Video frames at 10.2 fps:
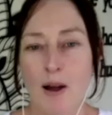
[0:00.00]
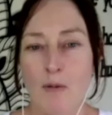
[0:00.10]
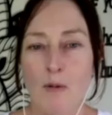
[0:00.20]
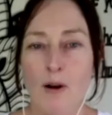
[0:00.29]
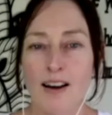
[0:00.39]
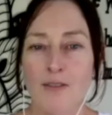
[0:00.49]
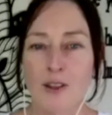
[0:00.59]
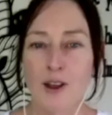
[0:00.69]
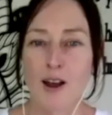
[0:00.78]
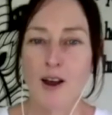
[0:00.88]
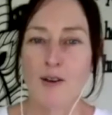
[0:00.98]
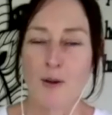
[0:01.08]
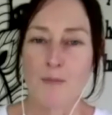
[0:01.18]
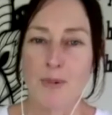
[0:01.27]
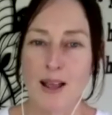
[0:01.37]
one of
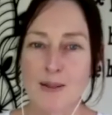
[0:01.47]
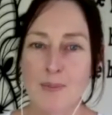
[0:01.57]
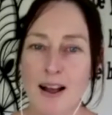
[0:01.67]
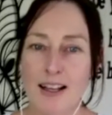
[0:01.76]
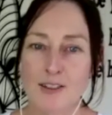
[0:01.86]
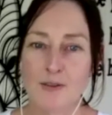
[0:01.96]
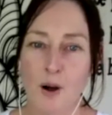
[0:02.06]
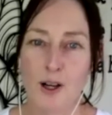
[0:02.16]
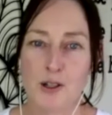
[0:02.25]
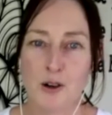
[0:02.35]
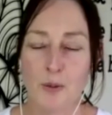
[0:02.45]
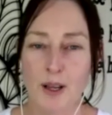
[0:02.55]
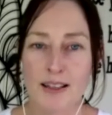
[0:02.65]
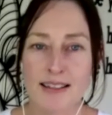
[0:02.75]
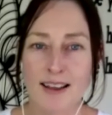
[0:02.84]
the best parts of my job
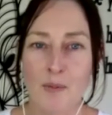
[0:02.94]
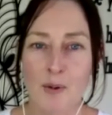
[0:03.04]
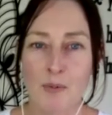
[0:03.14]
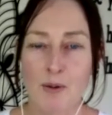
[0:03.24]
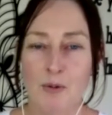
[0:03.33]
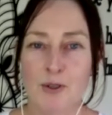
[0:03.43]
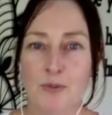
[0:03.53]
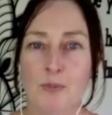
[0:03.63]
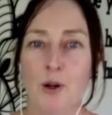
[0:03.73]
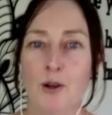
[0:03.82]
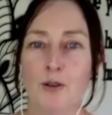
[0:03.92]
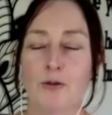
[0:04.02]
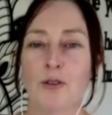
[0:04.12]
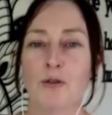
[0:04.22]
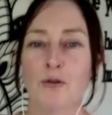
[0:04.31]
is helping people to move
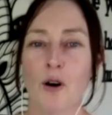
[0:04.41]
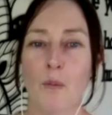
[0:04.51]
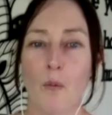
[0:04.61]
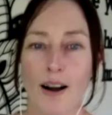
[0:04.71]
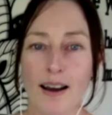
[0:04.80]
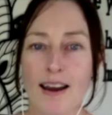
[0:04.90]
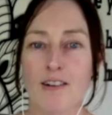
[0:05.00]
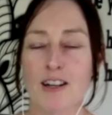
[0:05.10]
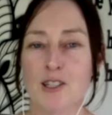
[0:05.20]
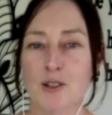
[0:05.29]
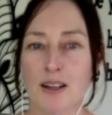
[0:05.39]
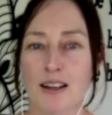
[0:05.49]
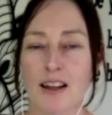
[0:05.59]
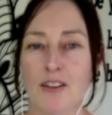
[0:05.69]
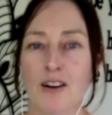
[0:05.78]
from one area to
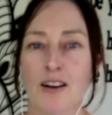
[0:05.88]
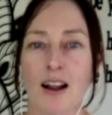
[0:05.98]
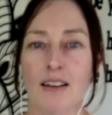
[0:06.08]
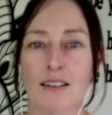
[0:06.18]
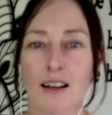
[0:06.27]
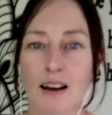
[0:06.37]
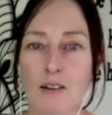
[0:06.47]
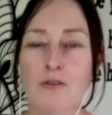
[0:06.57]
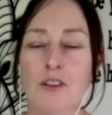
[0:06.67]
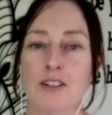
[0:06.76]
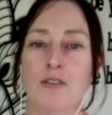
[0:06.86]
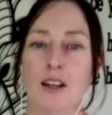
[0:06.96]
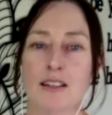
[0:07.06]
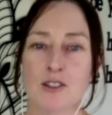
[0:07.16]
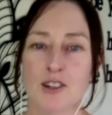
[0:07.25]
another. And I love the
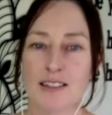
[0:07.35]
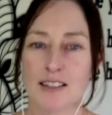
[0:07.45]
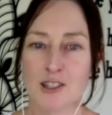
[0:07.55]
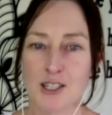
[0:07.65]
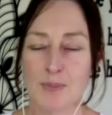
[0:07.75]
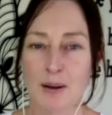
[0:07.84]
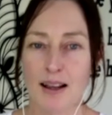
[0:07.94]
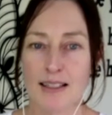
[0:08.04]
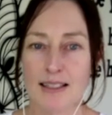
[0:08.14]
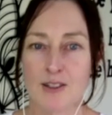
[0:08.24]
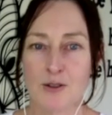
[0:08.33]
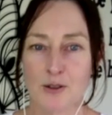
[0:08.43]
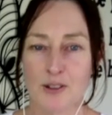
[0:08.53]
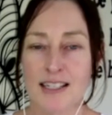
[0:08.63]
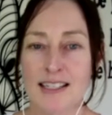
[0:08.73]
defence transition space
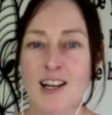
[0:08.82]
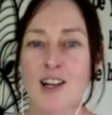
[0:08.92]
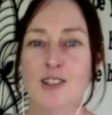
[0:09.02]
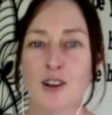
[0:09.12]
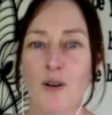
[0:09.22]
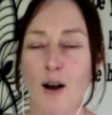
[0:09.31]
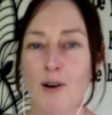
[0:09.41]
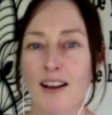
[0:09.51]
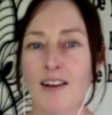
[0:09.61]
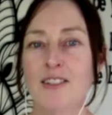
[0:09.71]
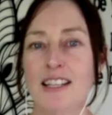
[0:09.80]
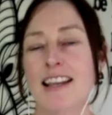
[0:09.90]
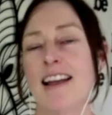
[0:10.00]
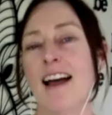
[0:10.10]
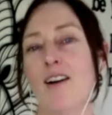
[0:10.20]
stories. So I would love to
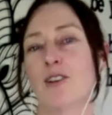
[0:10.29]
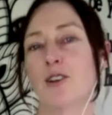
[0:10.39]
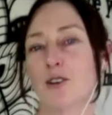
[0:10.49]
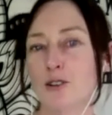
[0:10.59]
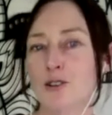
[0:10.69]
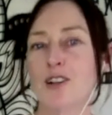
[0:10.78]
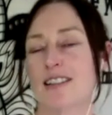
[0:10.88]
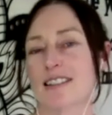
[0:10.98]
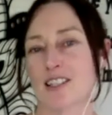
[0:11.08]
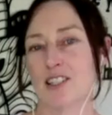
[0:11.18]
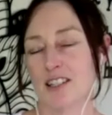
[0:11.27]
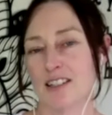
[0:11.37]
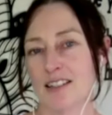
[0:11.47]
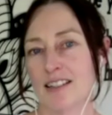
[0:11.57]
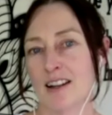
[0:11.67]
hear how you
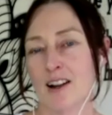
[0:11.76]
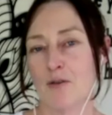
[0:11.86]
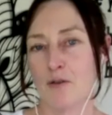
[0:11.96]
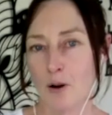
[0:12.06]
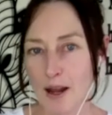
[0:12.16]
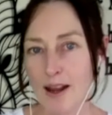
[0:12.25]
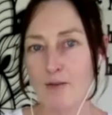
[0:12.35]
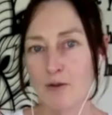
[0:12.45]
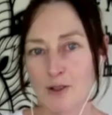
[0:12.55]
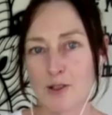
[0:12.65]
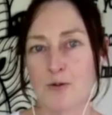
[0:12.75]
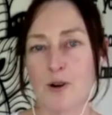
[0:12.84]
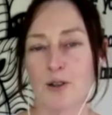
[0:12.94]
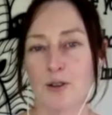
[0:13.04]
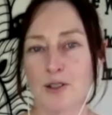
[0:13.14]
transitioned from Air Force to
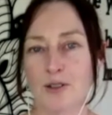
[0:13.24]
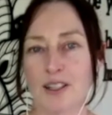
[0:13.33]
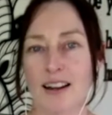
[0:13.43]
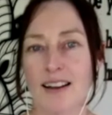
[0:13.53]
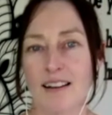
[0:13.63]
what you're doing now.